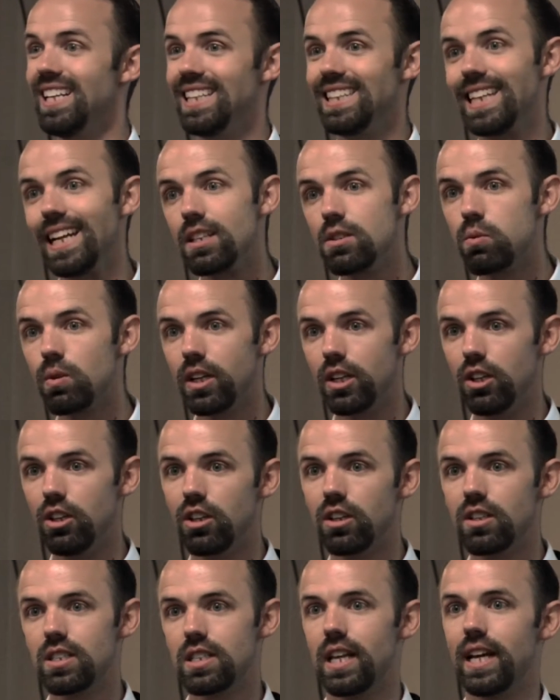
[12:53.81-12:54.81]
That's what it
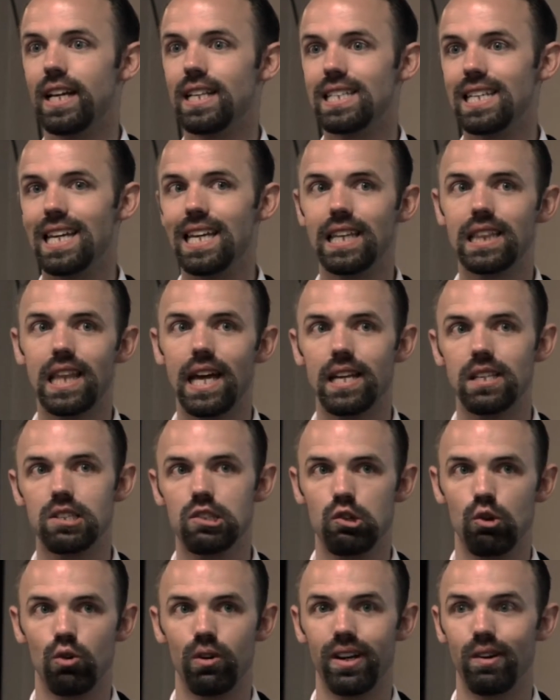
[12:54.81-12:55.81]
looks like to get that
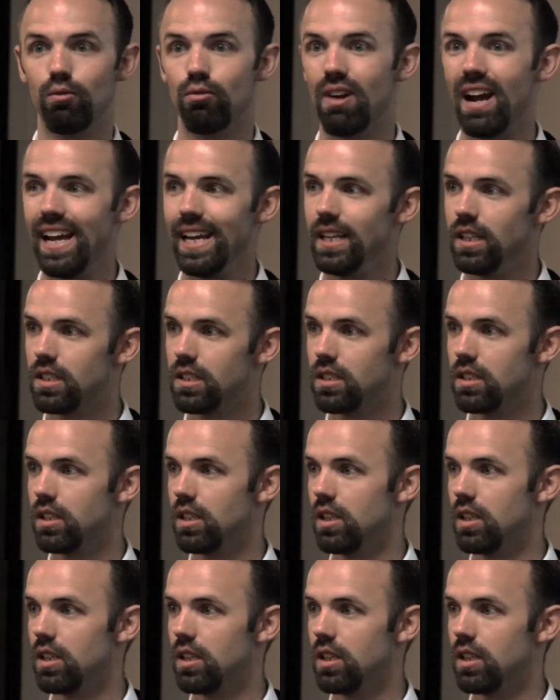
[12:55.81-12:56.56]
story right.